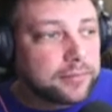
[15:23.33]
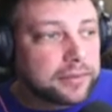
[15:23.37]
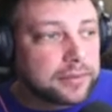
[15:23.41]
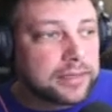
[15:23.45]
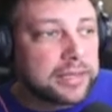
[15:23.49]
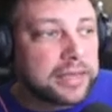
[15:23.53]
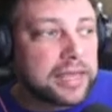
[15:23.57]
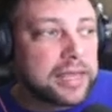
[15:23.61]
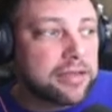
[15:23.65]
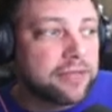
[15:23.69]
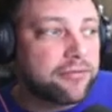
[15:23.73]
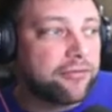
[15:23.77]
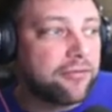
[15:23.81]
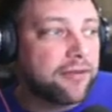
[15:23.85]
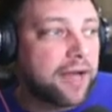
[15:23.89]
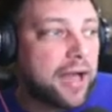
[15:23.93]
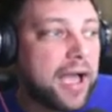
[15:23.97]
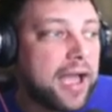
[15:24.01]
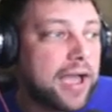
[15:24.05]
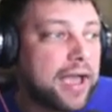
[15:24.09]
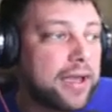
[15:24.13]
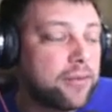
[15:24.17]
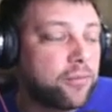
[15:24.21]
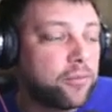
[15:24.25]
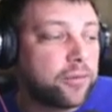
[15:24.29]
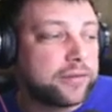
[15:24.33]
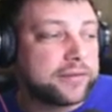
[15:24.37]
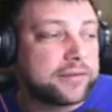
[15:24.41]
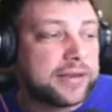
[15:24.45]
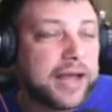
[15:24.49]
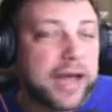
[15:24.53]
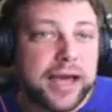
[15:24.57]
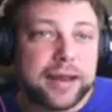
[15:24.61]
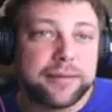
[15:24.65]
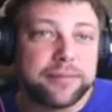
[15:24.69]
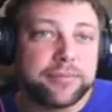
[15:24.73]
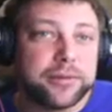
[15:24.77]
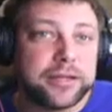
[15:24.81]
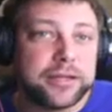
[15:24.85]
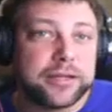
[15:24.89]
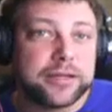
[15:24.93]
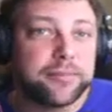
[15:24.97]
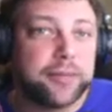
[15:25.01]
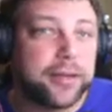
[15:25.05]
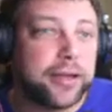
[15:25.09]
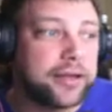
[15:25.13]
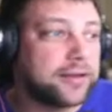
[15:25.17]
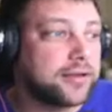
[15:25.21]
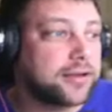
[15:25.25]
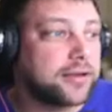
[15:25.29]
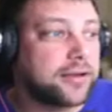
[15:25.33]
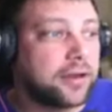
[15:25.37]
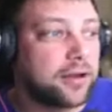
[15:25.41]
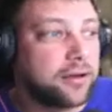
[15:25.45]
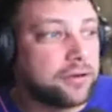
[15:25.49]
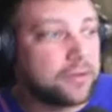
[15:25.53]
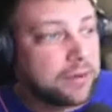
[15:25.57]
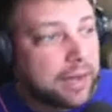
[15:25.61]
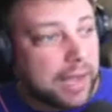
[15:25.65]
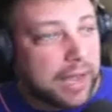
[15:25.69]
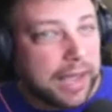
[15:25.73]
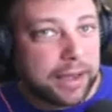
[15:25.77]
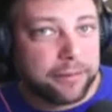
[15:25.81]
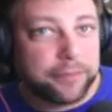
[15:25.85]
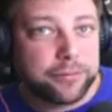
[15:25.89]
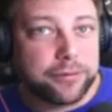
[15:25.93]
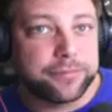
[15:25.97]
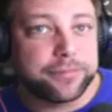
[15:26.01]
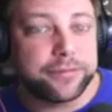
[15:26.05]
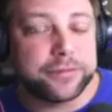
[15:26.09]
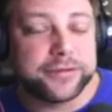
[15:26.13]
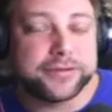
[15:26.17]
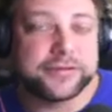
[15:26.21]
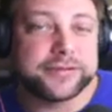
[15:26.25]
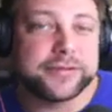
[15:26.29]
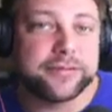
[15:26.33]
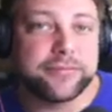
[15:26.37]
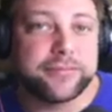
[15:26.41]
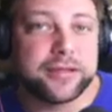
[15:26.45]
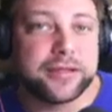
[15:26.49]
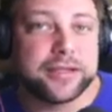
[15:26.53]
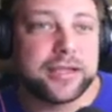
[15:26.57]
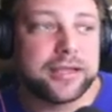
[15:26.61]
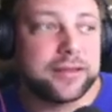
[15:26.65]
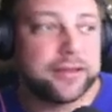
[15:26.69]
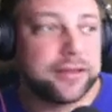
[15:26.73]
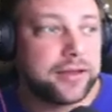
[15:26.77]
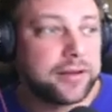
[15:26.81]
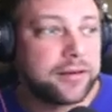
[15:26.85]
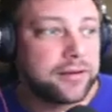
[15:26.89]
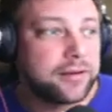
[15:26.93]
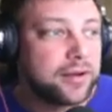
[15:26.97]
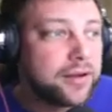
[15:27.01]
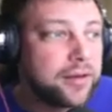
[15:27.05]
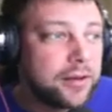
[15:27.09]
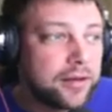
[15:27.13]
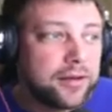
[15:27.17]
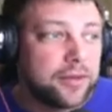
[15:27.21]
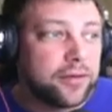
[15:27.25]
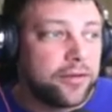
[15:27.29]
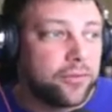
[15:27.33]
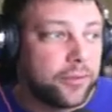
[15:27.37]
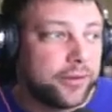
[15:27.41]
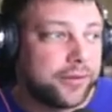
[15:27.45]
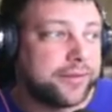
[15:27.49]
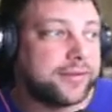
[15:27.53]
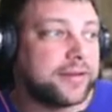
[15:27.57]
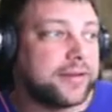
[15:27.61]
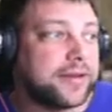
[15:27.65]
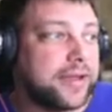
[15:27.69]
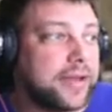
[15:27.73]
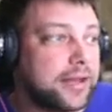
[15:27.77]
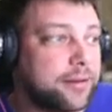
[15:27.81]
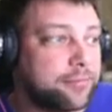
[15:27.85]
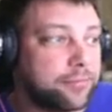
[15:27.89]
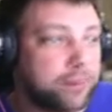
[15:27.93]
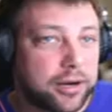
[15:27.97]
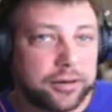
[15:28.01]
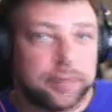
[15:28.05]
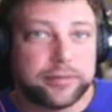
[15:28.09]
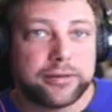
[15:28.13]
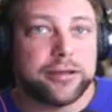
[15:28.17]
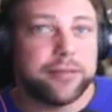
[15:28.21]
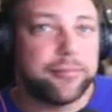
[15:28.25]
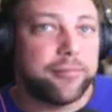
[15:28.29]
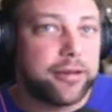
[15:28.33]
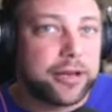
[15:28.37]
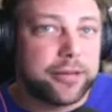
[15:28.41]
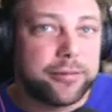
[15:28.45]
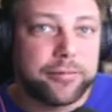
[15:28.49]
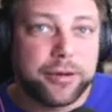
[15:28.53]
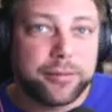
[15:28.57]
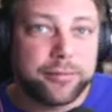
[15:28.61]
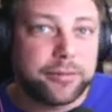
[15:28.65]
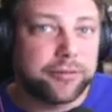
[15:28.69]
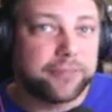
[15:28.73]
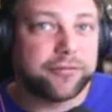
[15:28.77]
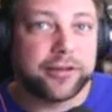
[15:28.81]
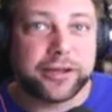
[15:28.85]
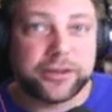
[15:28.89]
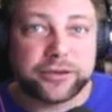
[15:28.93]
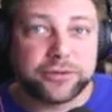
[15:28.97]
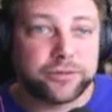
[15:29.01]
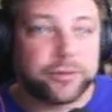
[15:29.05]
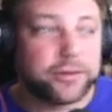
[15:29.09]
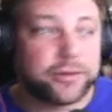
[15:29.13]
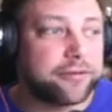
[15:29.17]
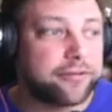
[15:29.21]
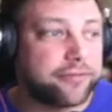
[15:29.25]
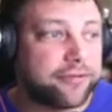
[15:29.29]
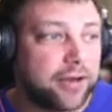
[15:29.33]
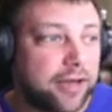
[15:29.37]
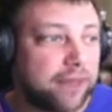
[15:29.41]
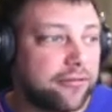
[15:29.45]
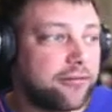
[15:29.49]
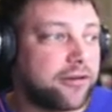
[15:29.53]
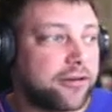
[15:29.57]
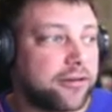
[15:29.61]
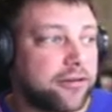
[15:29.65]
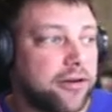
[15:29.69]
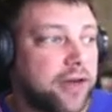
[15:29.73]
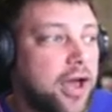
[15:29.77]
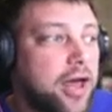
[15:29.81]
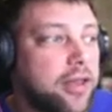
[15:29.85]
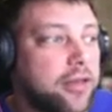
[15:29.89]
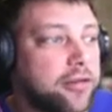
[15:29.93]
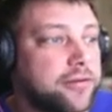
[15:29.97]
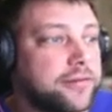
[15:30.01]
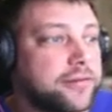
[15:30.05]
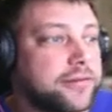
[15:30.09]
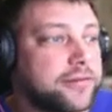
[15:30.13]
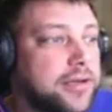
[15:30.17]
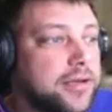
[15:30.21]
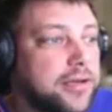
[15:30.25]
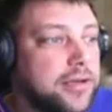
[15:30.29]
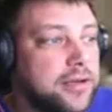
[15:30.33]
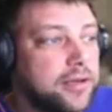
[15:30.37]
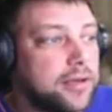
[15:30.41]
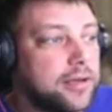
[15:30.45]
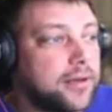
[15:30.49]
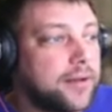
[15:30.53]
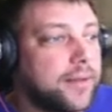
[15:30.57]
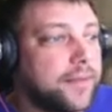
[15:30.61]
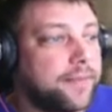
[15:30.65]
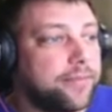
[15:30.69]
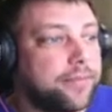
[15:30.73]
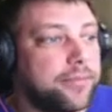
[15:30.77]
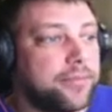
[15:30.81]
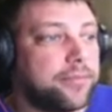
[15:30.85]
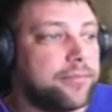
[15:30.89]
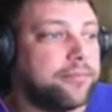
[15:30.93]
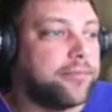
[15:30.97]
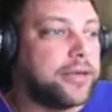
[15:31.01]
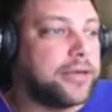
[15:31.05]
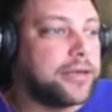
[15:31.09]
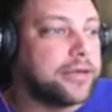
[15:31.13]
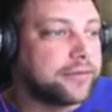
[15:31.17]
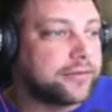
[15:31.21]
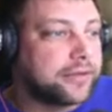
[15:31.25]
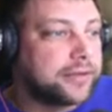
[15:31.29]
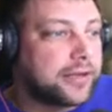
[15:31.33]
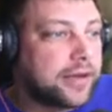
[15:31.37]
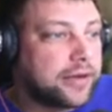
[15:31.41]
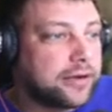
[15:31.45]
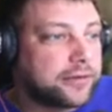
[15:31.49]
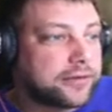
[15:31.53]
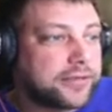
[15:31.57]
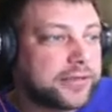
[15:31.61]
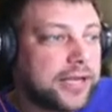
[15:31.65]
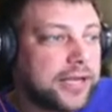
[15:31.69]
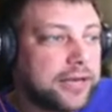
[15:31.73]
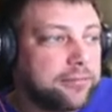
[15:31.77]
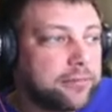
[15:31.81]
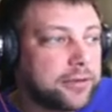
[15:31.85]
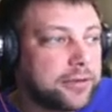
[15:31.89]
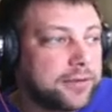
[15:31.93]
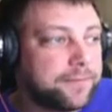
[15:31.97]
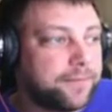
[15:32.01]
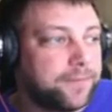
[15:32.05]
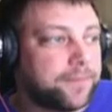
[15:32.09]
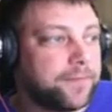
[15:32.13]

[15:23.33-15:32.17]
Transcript: If I was not being paid to go, I would put something in there. Once again, probably a minimum of like $2,500. Meals and entertainment.